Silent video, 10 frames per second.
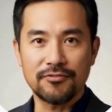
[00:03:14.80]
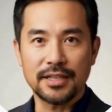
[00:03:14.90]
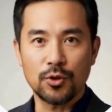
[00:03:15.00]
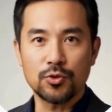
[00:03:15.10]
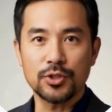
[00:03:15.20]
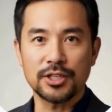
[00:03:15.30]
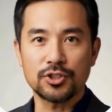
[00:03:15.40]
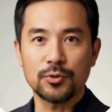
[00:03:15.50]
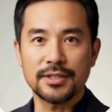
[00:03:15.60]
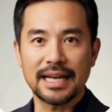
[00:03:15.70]
Getting
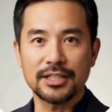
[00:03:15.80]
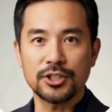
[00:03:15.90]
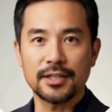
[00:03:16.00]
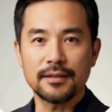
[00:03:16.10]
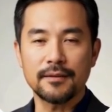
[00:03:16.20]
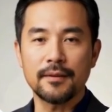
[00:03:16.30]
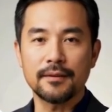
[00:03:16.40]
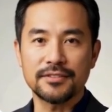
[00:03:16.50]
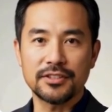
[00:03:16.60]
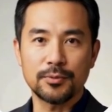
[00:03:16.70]
VS Code ready
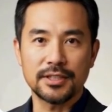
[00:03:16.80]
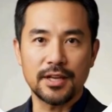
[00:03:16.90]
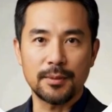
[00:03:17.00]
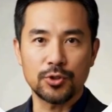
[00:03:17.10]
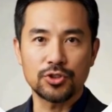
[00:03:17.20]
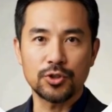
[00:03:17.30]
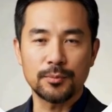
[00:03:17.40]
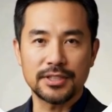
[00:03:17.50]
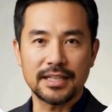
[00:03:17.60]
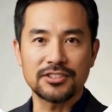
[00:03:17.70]
is a piece of cake.
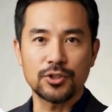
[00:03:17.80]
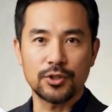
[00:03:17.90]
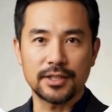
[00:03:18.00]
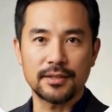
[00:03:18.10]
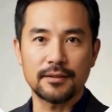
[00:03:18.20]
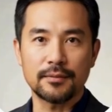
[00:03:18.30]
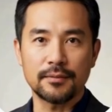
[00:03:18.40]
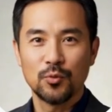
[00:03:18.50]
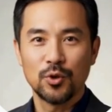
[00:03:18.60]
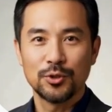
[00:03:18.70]
It's just 4
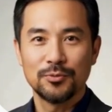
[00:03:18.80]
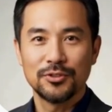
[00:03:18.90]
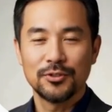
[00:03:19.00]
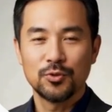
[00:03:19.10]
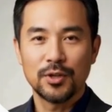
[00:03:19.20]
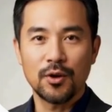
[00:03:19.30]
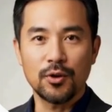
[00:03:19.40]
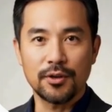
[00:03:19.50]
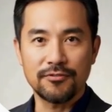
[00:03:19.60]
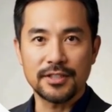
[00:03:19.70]
simple steps.
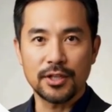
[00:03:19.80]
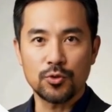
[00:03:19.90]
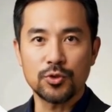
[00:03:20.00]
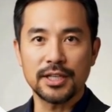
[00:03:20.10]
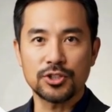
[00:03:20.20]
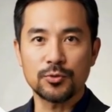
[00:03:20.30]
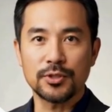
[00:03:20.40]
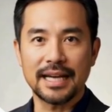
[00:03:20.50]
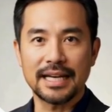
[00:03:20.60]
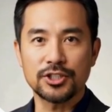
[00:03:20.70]
First, you'll
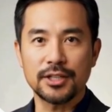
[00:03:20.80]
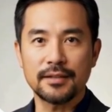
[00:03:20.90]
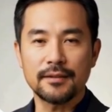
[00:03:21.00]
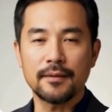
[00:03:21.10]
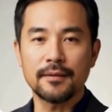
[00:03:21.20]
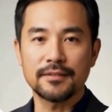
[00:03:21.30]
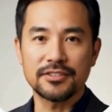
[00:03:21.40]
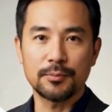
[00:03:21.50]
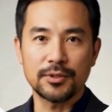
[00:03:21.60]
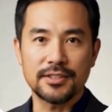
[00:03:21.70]
download it for your
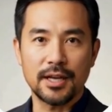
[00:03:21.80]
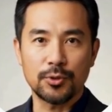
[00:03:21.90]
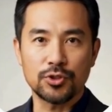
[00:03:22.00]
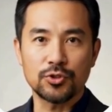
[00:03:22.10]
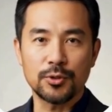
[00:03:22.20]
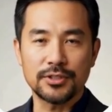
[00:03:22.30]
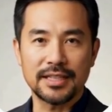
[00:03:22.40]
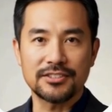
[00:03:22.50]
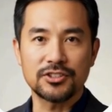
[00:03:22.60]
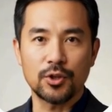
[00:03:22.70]
computer. Once
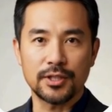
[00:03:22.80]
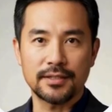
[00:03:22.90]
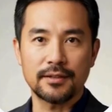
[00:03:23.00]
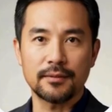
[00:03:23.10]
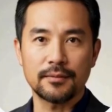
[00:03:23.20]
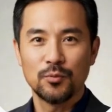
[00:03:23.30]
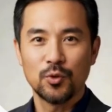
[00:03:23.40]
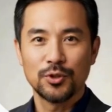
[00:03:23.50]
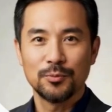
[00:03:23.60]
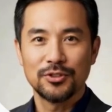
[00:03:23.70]
it's installed, open it
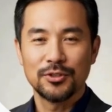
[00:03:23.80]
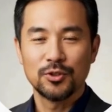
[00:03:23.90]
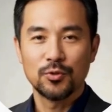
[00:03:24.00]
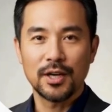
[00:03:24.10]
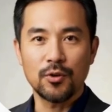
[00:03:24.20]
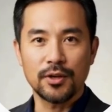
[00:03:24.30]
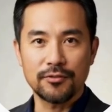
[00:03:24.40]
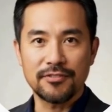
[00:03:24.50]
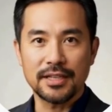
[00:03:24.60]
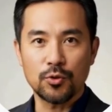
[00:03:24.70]
up and look for the
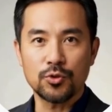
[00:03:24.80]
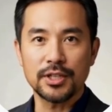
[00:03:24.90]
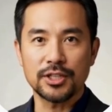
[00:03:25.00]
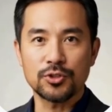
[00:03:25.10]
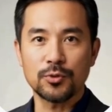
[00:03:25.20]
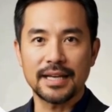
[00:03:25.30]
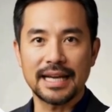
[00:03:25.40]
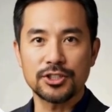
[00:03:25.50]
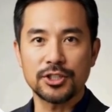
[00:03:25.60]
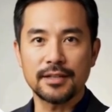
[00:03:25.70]
little icon that looks
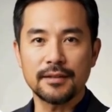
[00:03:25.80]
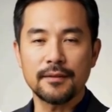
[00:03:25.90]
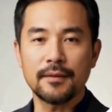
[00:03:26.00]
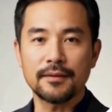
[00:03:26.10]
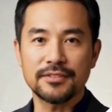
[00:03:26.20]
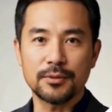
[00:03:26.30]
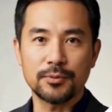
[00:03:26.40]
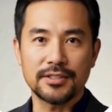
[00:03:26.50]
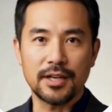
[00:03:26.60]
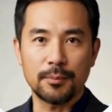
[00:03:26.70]
like a stack of
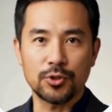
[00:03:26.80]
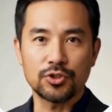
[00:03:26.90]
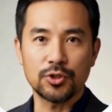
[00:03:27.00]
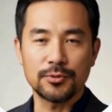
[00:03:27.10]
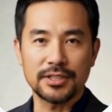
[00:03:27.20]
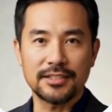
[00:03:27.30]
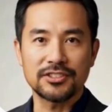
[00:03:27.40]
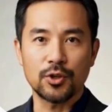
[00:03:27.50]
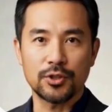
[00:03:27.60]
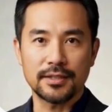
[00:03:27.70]
blocks. That's the
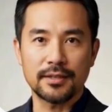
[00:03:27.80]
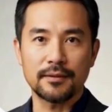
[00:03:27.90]
extensions view.